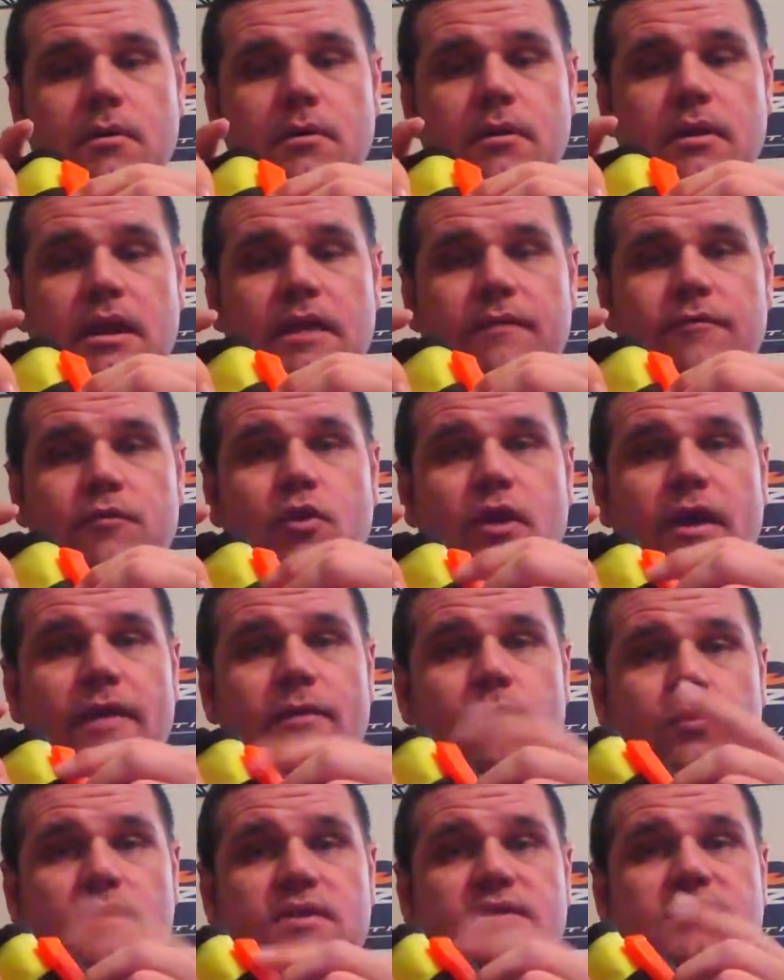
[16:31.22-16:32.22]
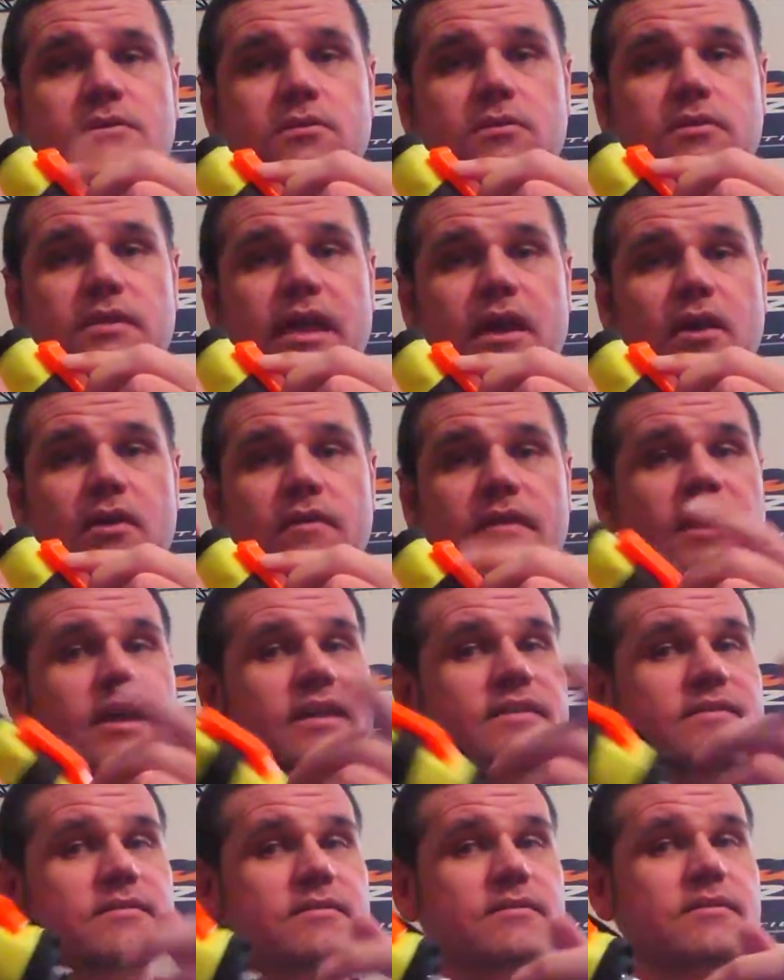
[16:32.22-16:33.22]
if you do have the whistle now,
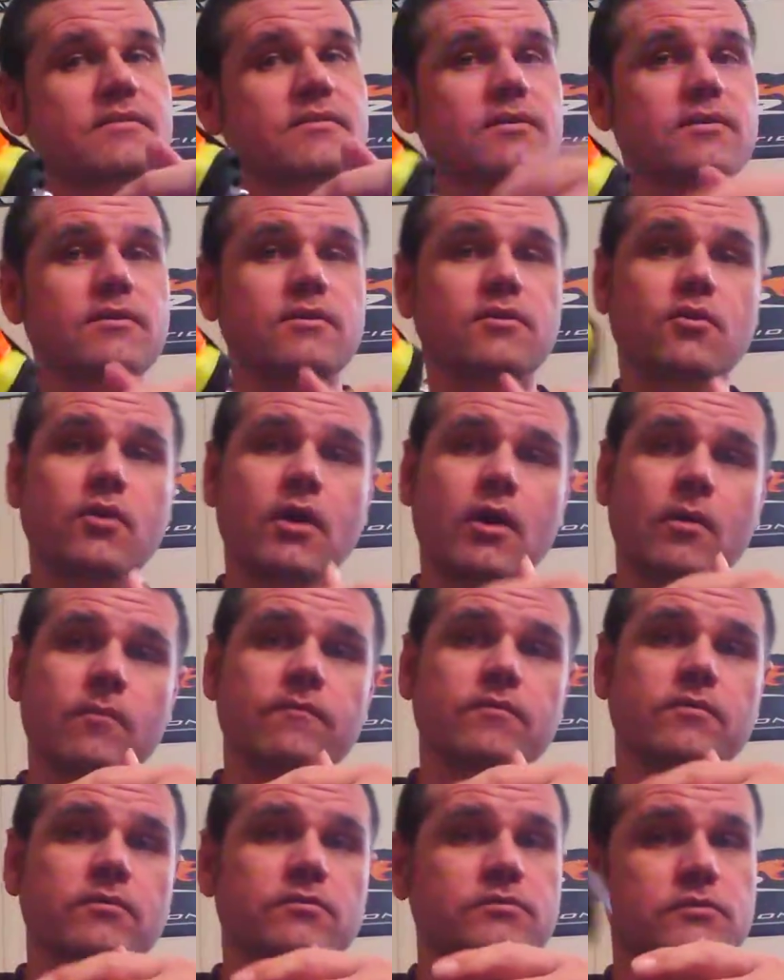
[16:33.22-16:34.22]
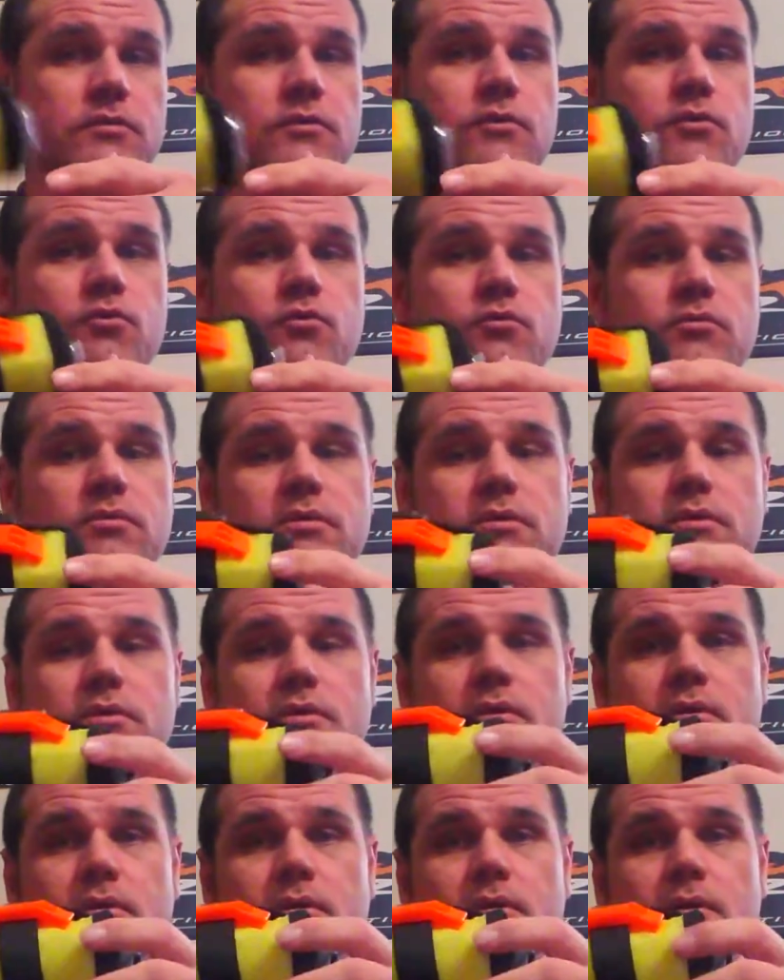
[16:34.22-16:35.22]
that's helpful too.
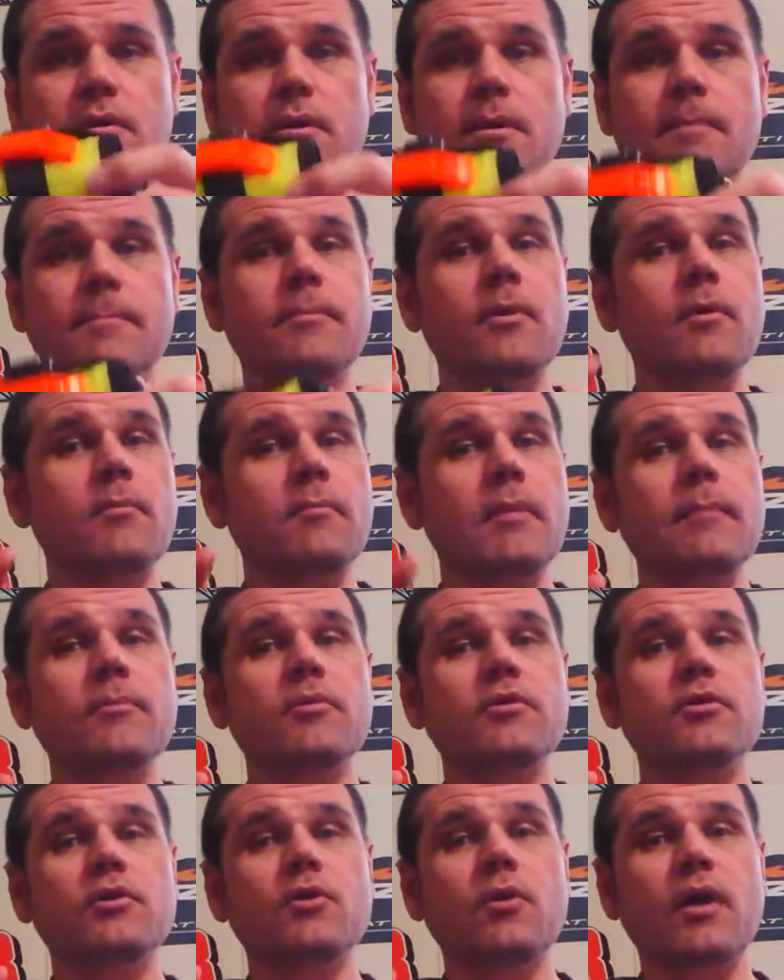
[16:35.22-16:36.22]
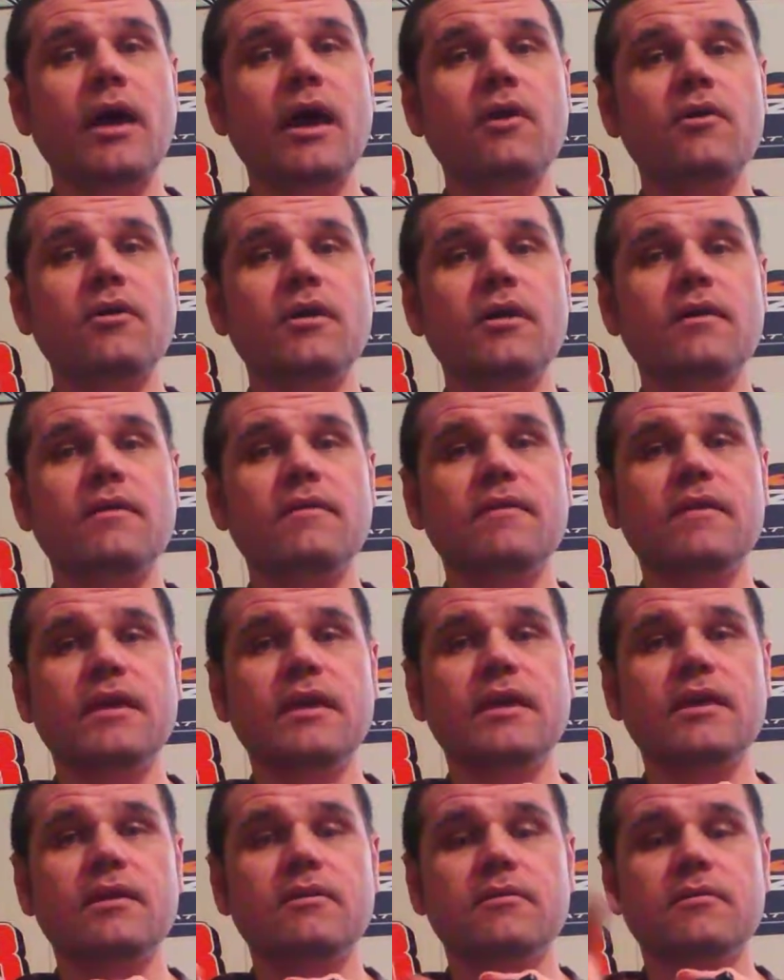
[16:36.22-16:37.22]
But remember, you're out in
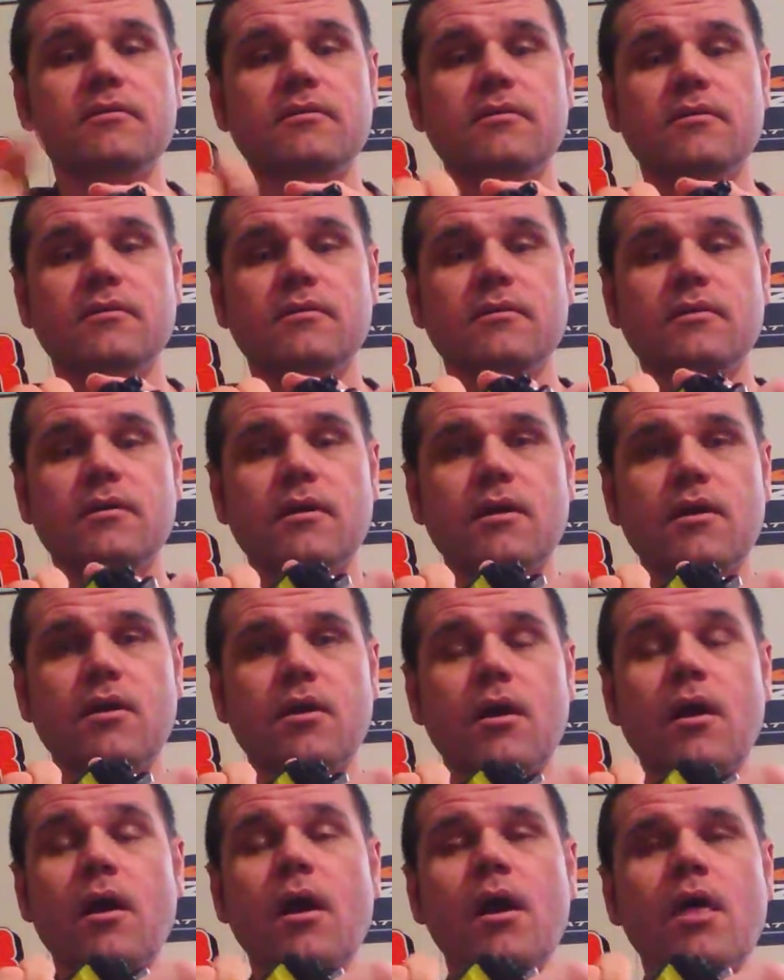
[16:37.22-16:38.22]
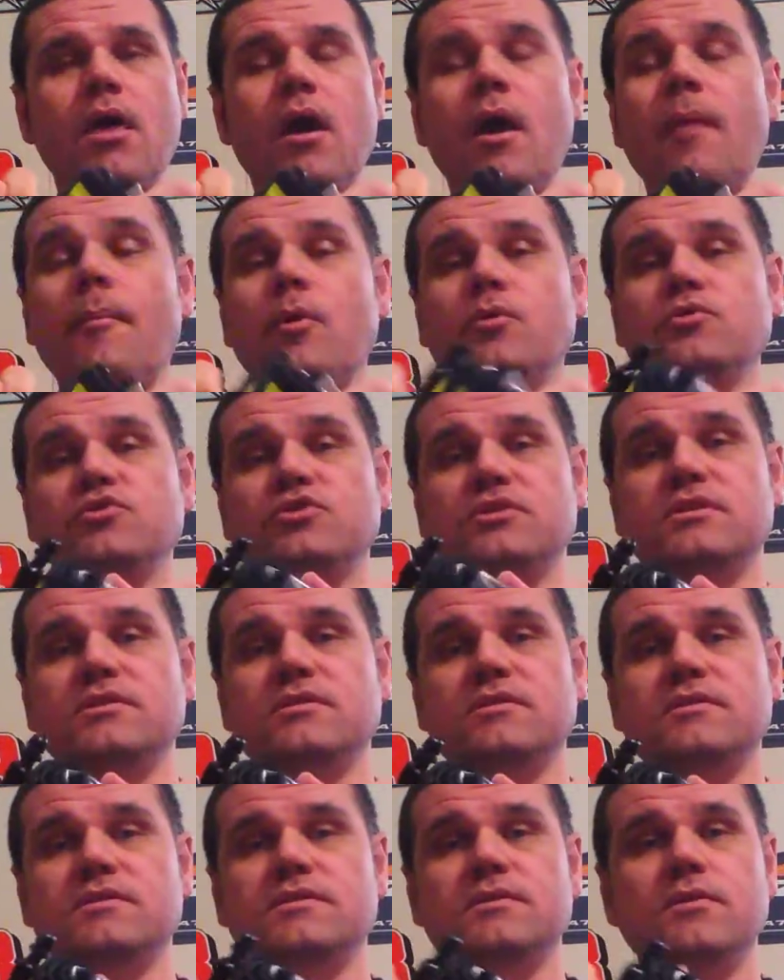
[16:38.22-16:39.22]
the ocean,
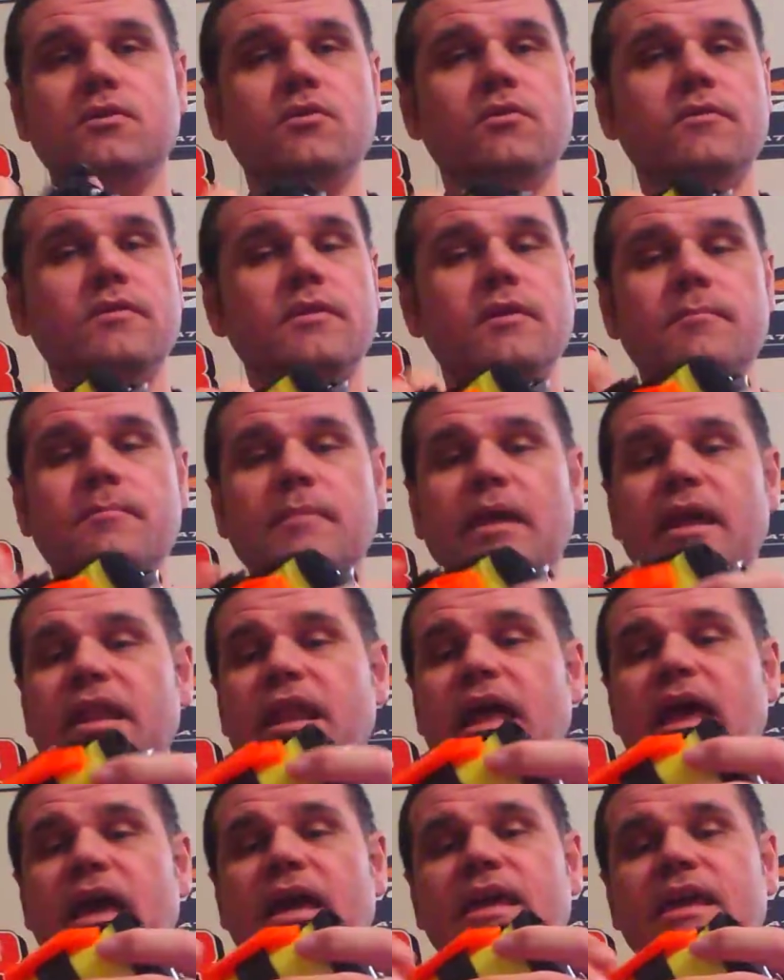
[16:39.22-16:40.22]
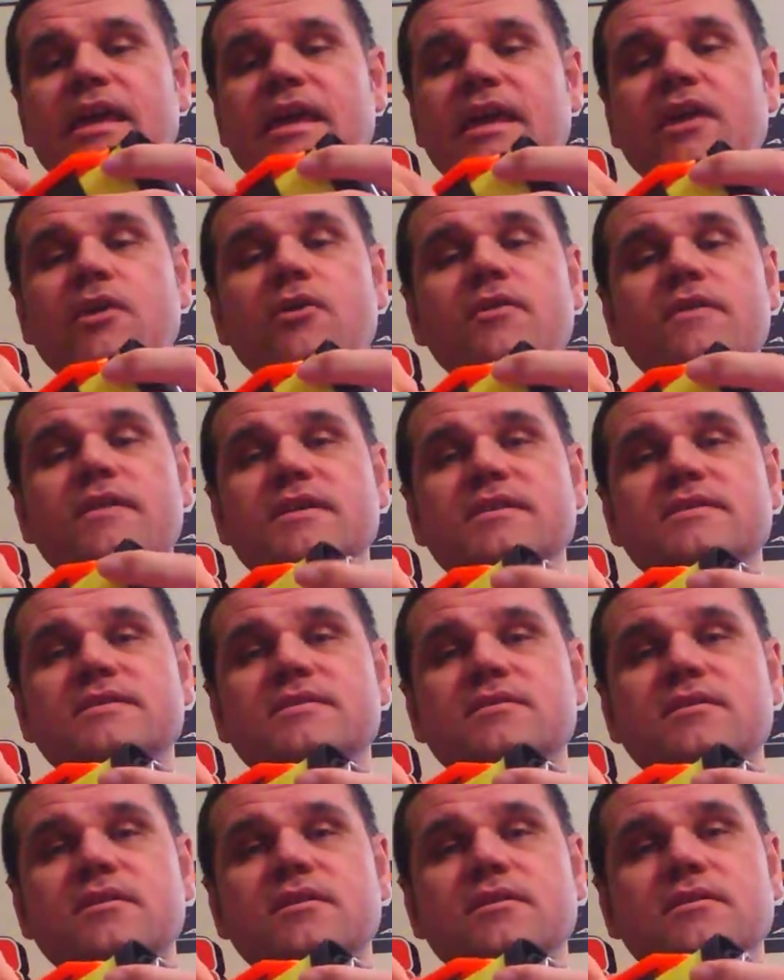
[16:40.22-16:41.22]
so they may not hear this.
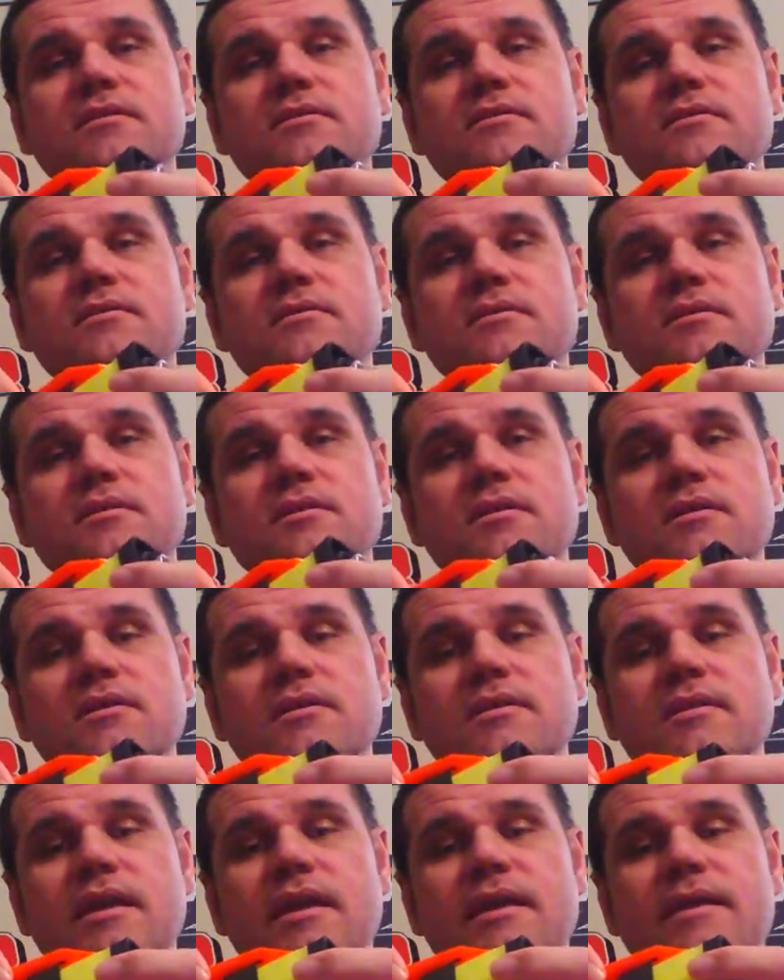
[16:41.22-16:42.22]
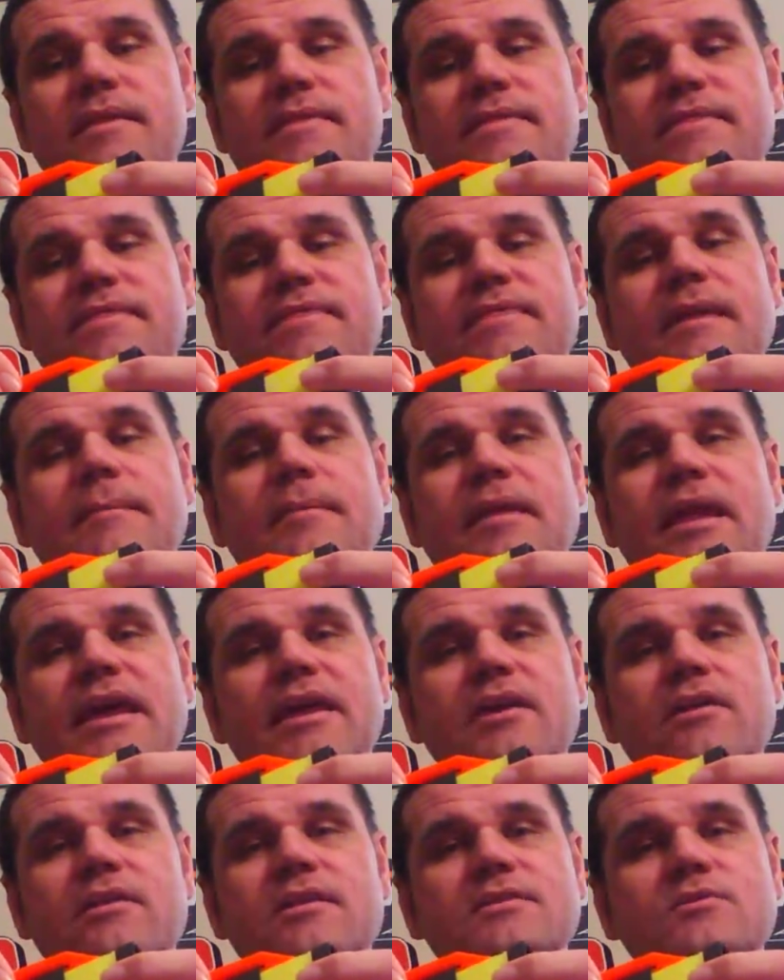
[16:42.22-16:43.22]
They may not
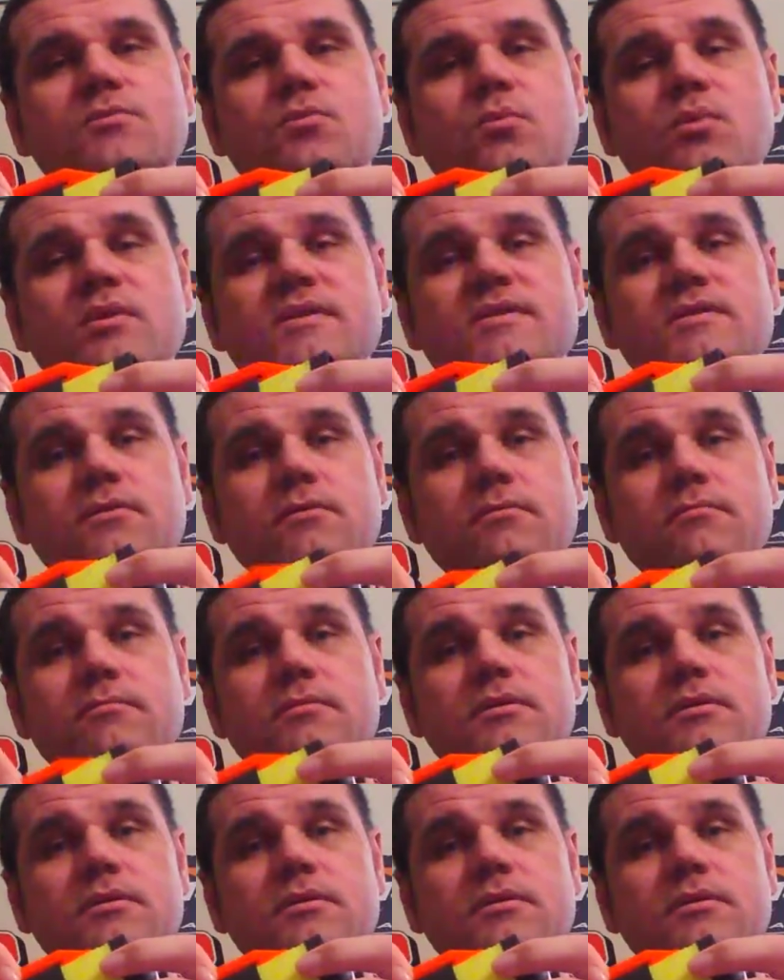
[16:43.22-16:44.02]
hear this whistle,